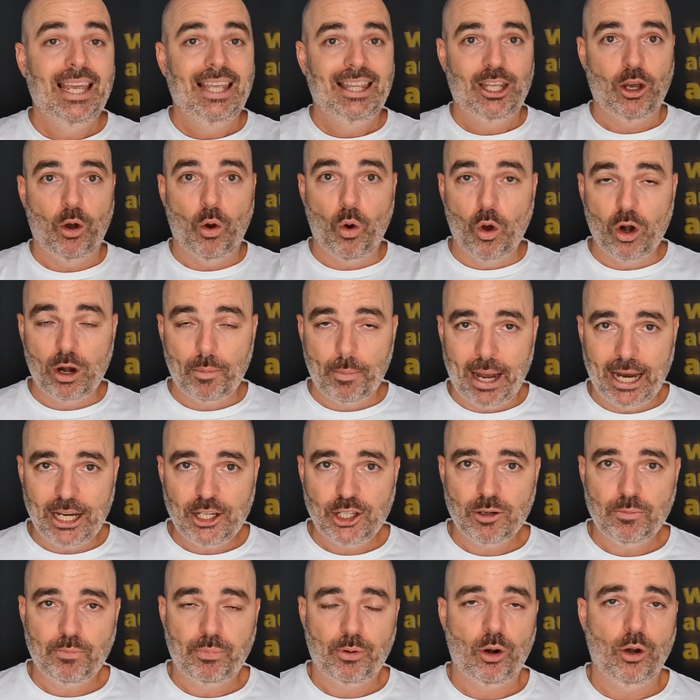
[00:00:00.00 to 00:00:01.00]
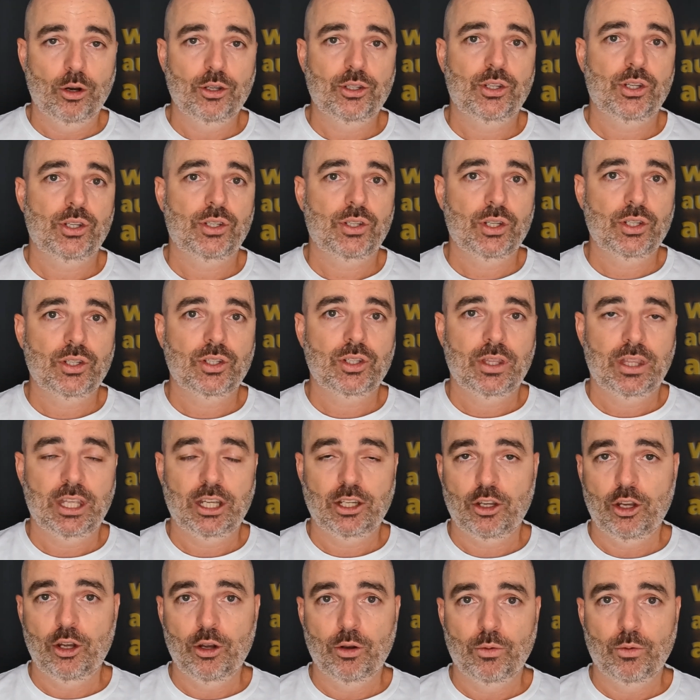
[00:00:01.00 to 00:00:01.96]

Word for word: the automation processes that